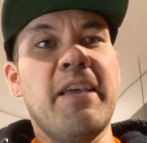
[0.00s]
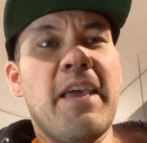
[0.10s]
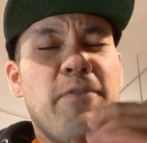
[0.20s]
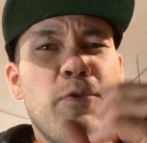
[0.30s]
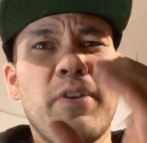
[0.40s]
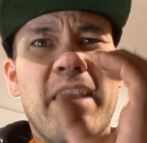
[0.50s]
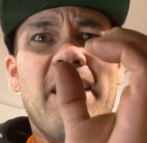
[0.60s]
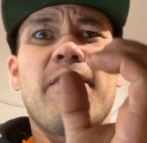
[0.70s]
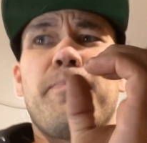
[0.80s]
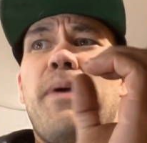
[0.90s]
If you can get
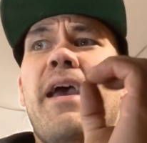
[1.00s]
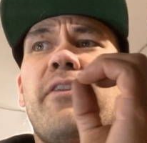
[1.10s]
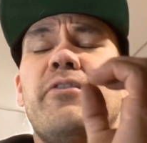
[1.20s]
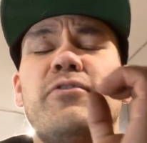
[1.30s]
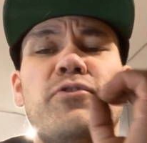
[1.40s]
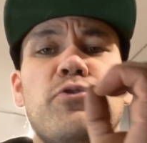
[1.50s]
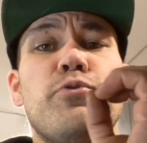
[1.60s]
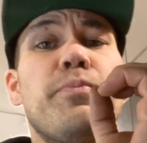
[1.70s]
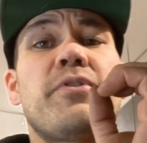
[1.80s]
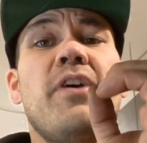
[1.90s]
your panel
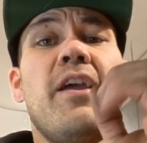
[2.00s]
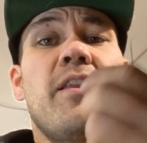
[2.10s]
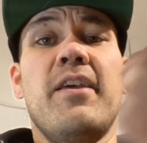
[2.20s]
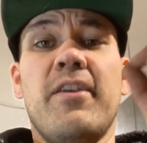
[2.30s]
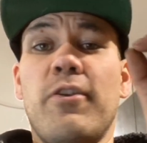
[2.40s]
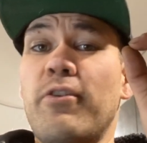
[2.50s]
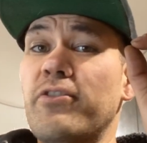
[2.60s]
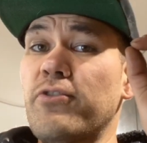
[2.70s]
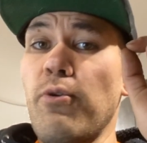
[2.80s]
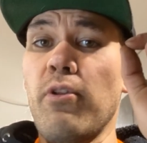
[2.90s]
super tight, you can
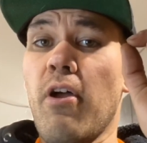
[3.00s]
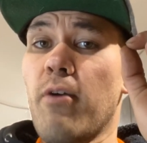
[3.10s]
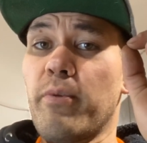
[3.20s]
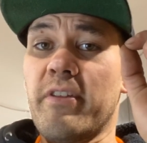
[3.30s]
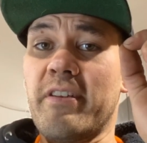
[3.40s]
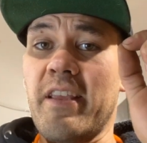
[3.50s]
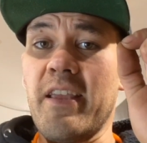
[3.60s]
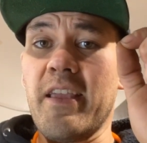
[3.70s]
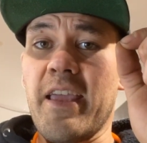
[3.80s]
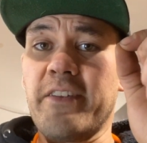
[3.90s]
just go along with the
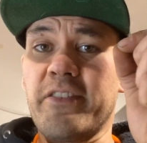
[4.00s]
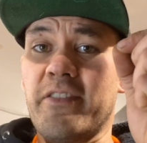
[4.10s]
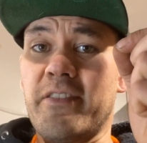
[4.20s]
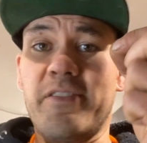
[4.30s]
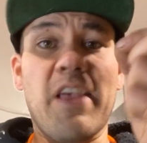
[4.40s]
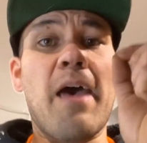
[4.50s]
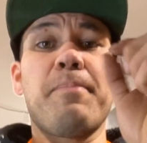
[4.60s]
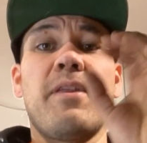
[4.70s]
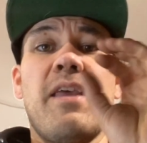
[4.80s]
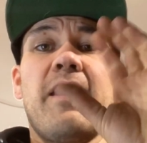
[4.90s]
TIG and just zap
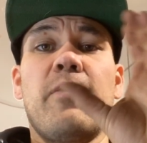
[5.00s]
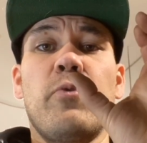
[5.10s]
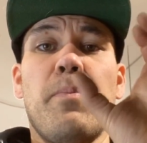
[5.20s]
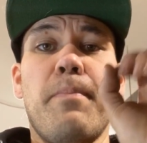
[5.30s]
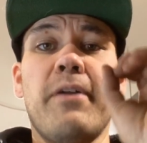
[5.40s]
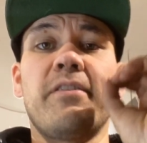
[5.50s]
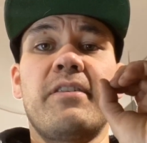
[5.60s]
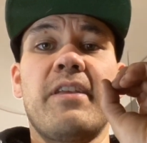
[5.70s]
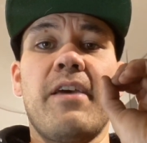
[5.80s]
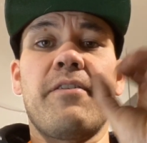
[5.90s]
it, and it will melt it
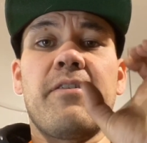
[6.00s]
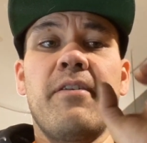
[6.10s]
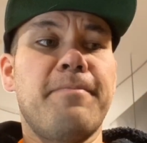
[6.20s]
together.